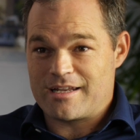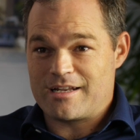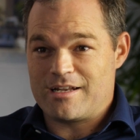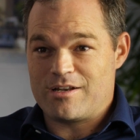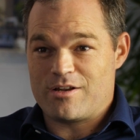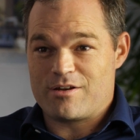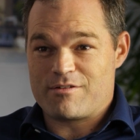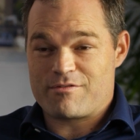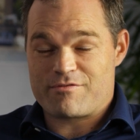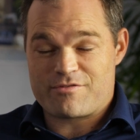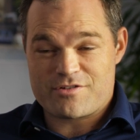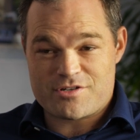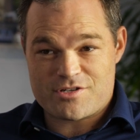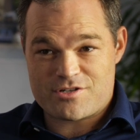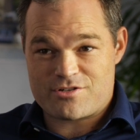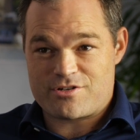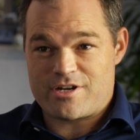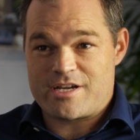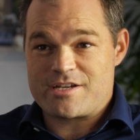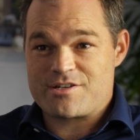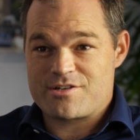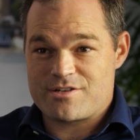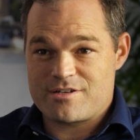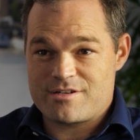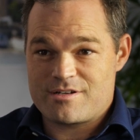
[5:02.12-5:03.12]
and a lot of
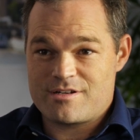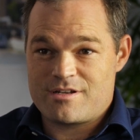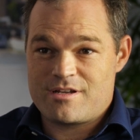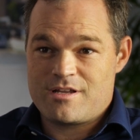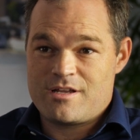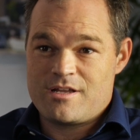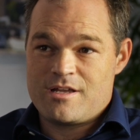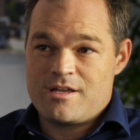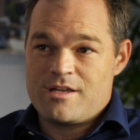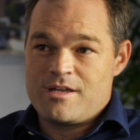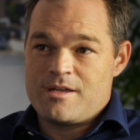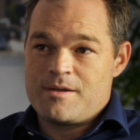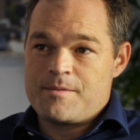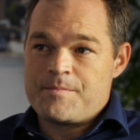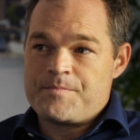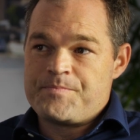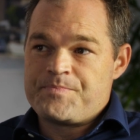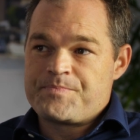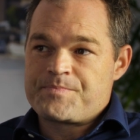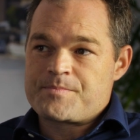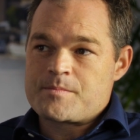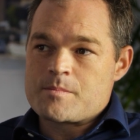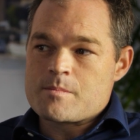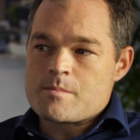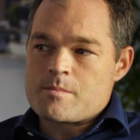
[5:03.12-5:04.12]
frustration.
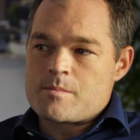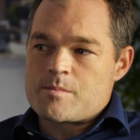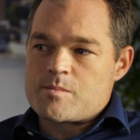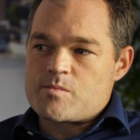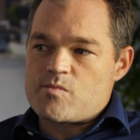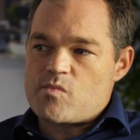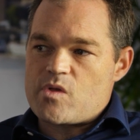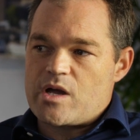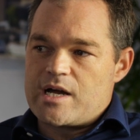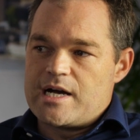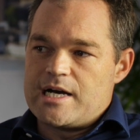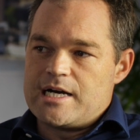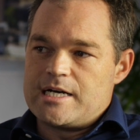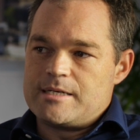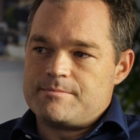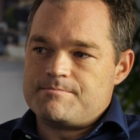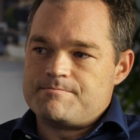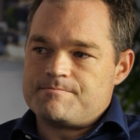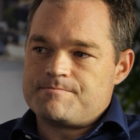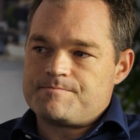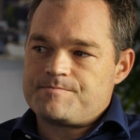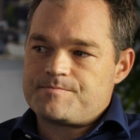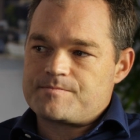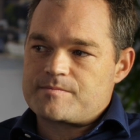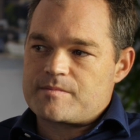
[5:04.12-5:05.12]

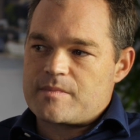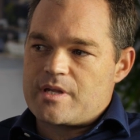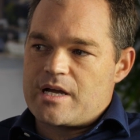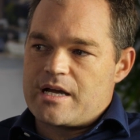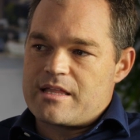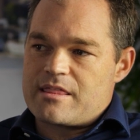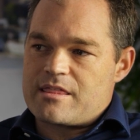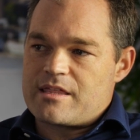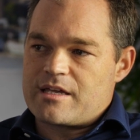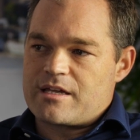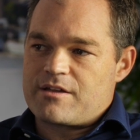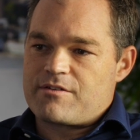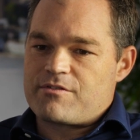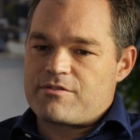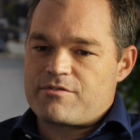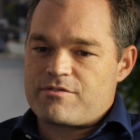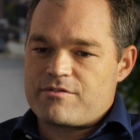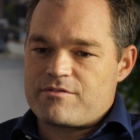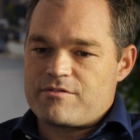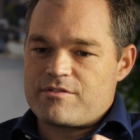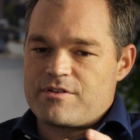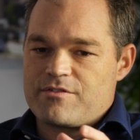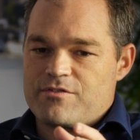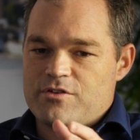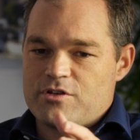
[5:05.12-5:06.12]
I think
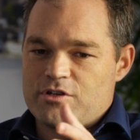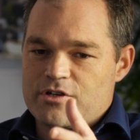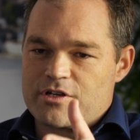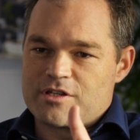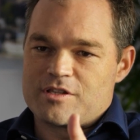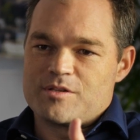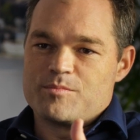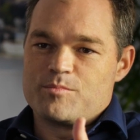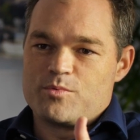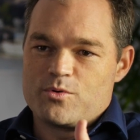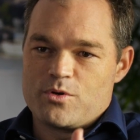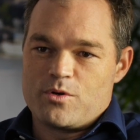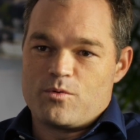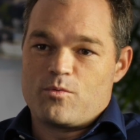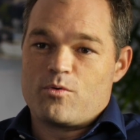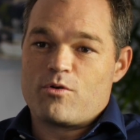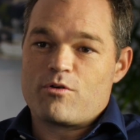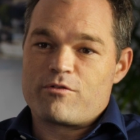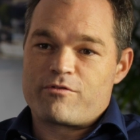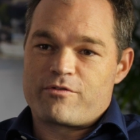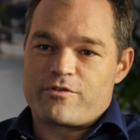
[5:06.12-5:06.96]
if you look at the Boer War,